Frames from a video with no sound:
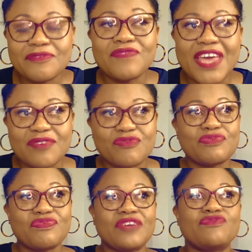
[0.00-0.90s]

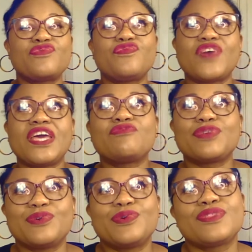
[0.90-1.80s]
favorite
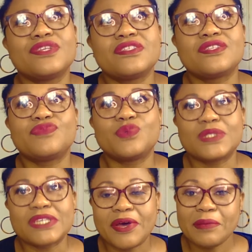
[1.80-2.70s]
authors of all
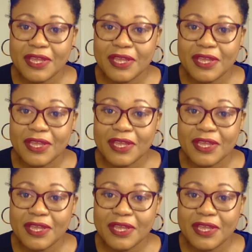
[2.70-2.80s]
time.